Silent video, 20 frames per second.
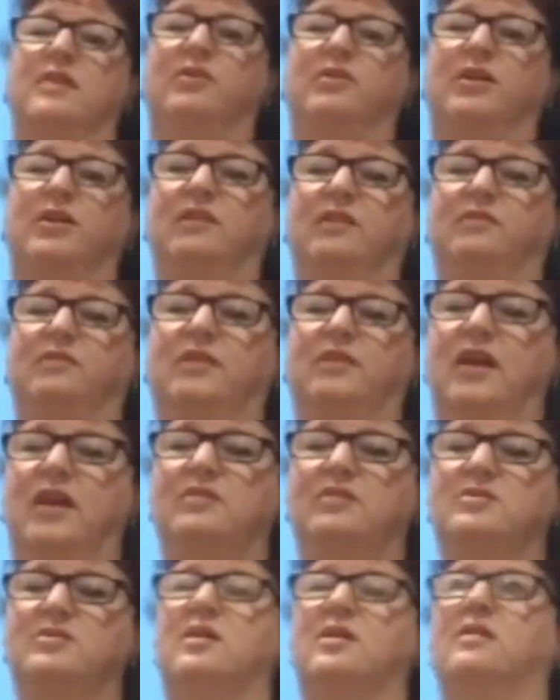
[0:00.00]
Every Gift
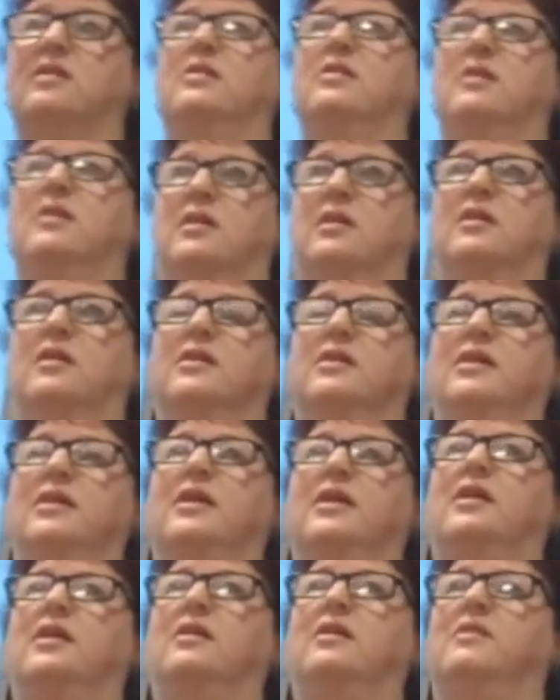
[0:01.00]
Counts
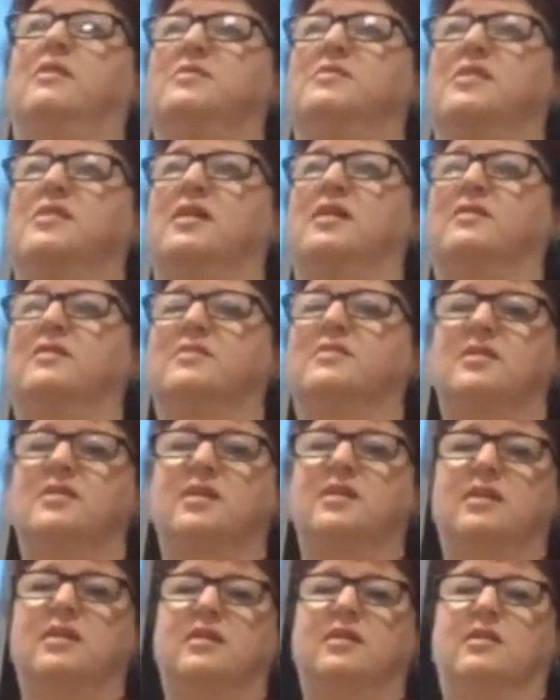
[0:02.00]
in and of themselves.
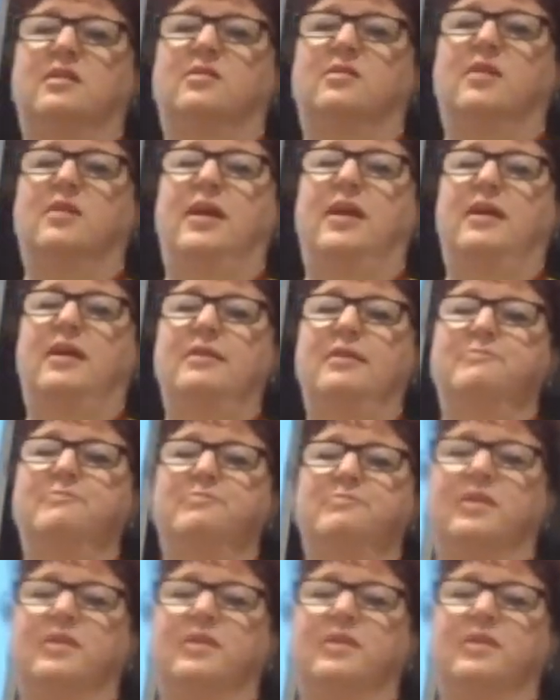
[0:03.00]
Okay?